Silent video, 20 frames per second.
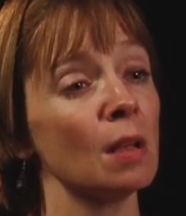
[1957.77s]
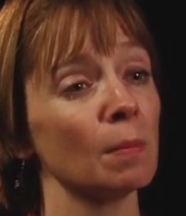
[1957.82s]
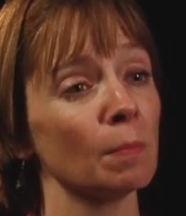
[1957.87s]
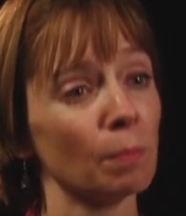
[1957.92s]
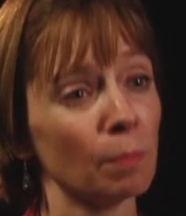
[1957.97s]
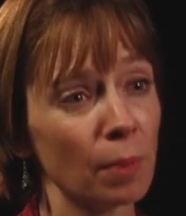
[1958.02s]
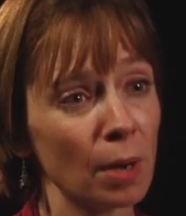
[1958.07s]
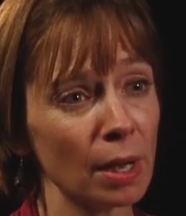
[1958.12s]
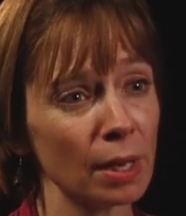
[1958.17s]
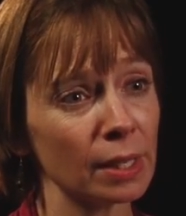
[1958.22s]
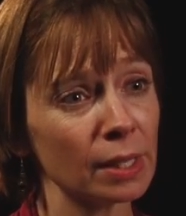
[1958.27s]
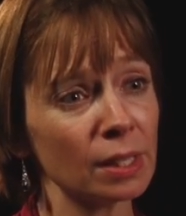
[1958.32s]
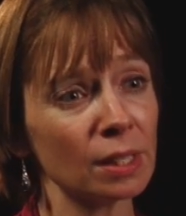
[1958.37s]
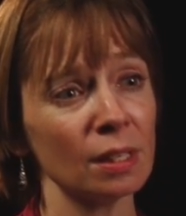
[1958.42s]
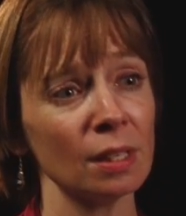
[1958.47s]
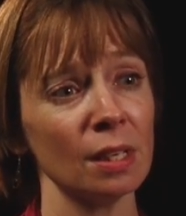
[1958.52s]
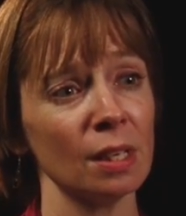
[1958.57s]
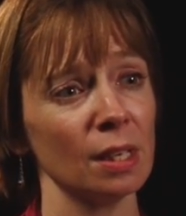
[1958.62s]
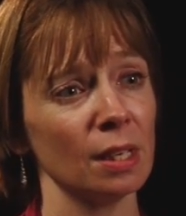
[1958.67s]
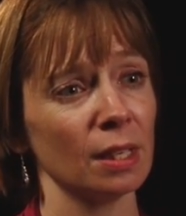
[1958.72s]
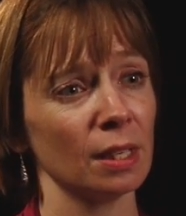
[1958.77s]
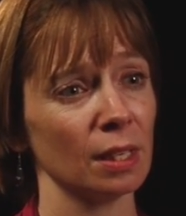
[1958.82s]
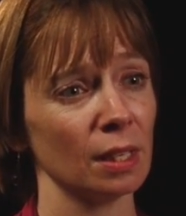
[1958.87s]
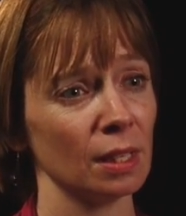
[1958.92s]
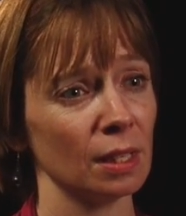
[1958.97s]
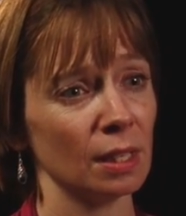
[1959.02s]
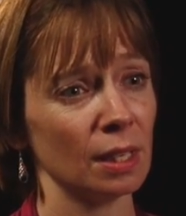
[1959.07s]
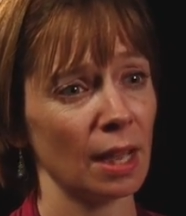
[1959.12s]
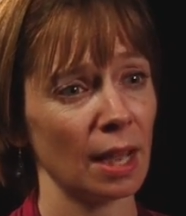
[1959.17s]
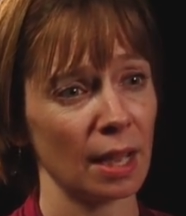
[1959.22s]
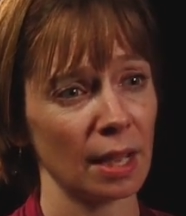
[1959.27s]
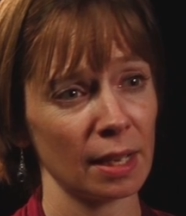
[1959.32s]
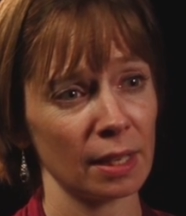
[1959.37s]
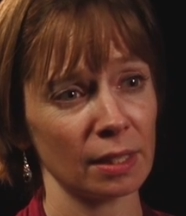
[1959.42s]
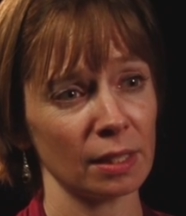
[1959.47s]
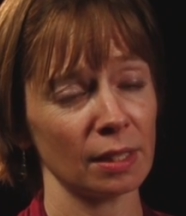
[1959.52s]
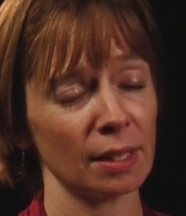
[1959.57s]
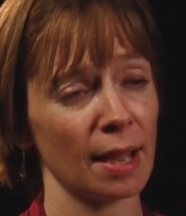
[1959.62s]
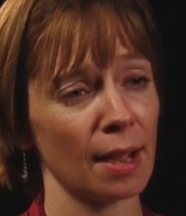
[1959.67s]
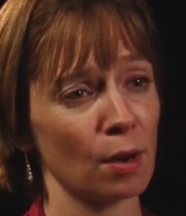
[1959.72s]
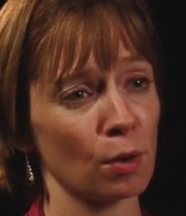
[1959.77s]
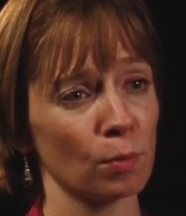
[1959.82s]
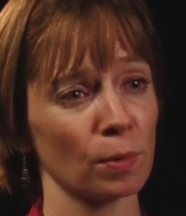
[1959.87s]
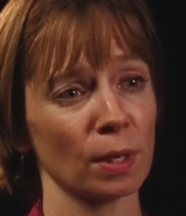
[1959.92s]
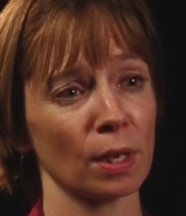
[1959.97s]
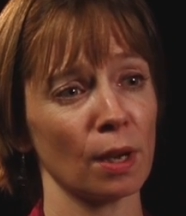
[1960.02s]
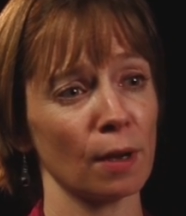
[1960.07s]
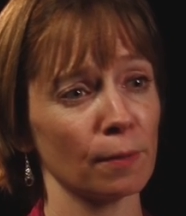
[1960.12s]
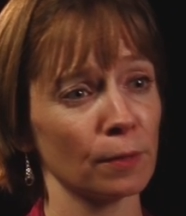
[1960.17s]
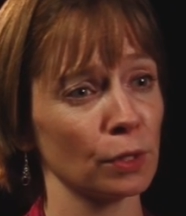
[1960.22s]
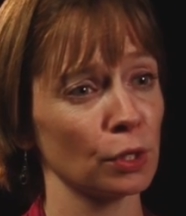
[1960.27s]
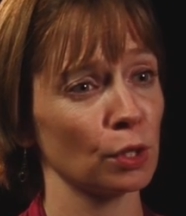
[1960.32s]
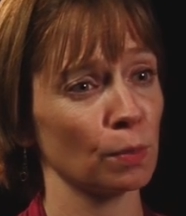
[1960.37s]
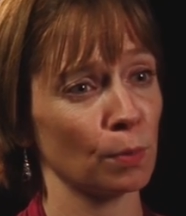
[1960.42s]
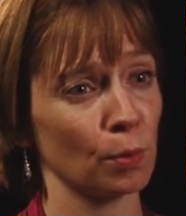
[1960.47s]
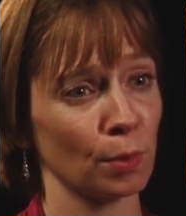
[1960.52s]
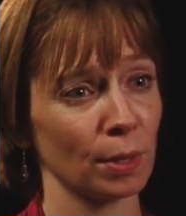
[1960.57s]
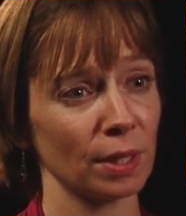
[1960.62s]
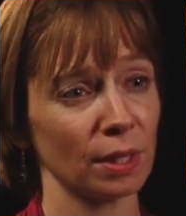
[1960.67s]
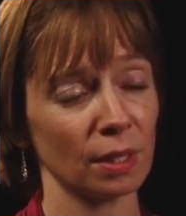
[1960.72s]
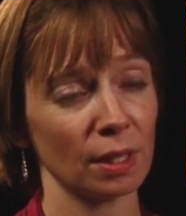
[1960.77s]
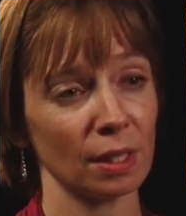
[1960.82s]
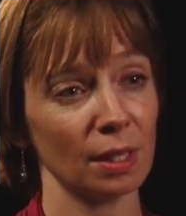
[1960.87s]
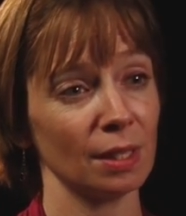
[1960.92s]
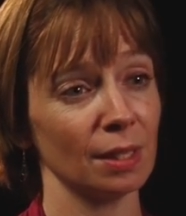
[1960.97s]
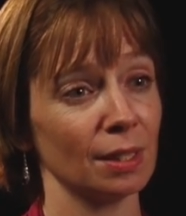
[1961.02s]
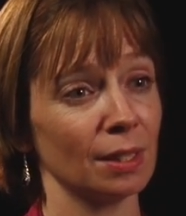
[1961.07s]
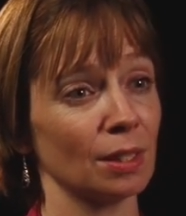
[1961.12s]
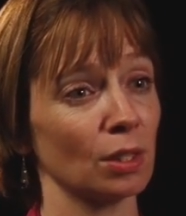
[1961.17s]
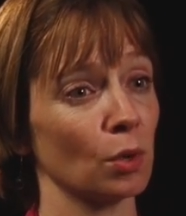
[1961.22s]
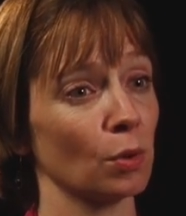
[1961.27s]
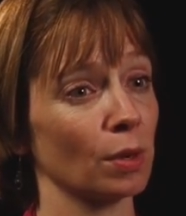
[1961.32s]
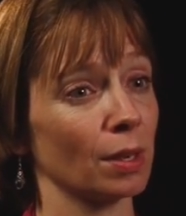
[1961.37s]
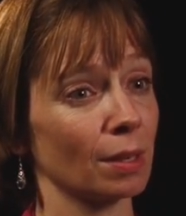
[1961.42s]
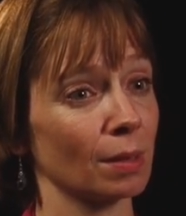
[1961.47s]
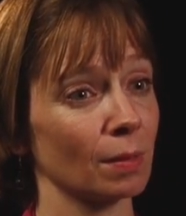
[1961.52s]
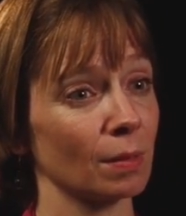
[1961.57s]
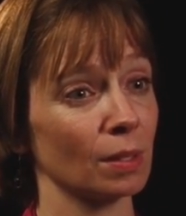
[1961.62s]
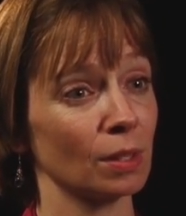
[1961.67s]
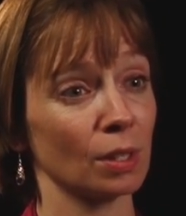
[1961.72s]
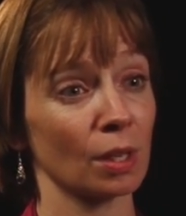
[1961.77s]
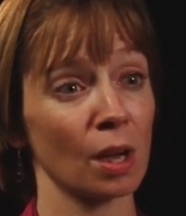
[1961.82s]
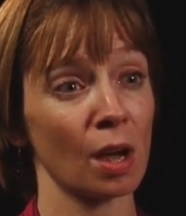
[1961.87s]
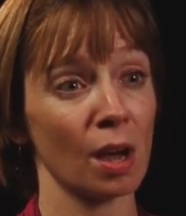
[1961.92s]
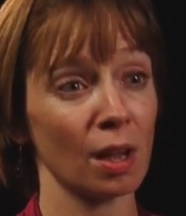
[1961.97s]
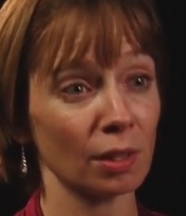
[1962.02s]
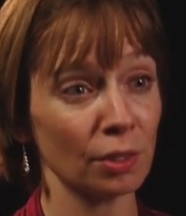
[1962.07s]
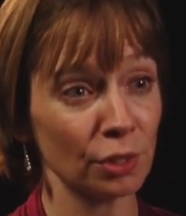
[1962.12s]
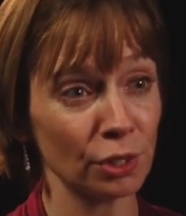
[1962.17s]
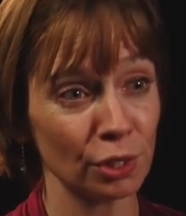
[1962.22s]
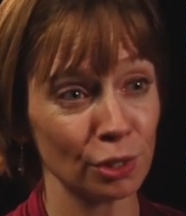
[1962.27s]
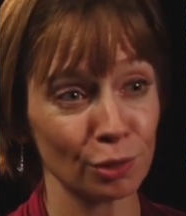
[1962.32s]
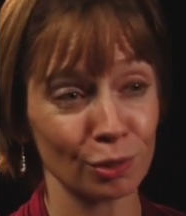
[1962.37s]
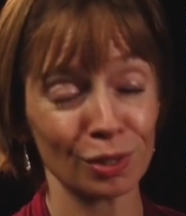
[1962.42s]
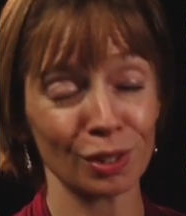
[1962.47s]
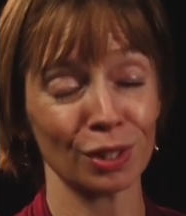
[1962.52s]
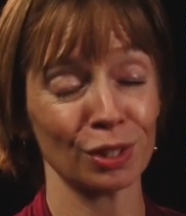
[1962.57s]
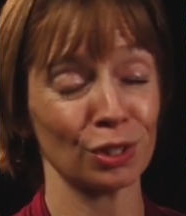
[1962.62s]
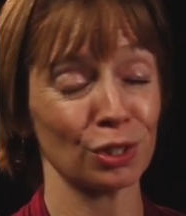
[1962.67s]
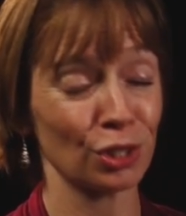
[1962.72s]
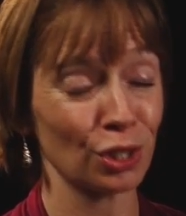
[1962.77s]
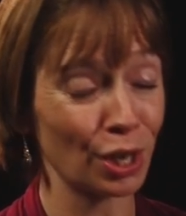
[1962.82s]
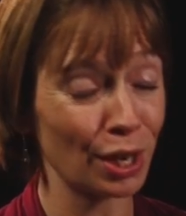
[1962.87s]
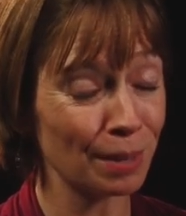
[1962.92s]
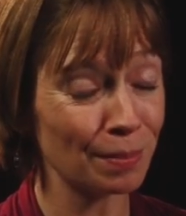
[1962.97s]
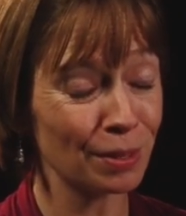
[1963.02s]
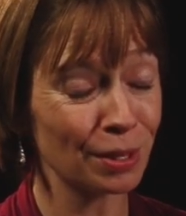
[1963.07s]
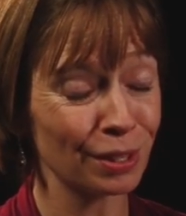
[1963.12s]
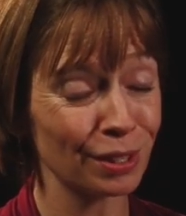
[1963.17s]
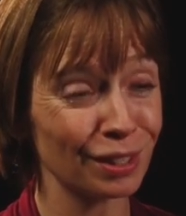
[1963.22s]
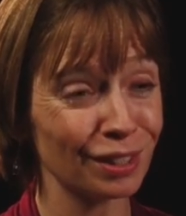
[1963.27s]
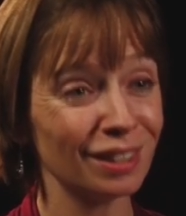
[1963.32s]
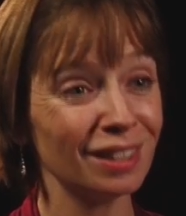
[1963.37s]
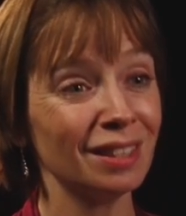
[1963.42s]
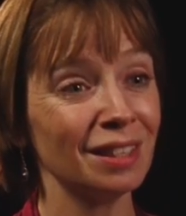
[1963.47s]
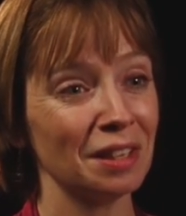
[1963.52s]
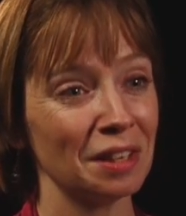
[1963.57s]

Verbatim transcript: but he has now recovered to the point that he's going to college using his GI Bill,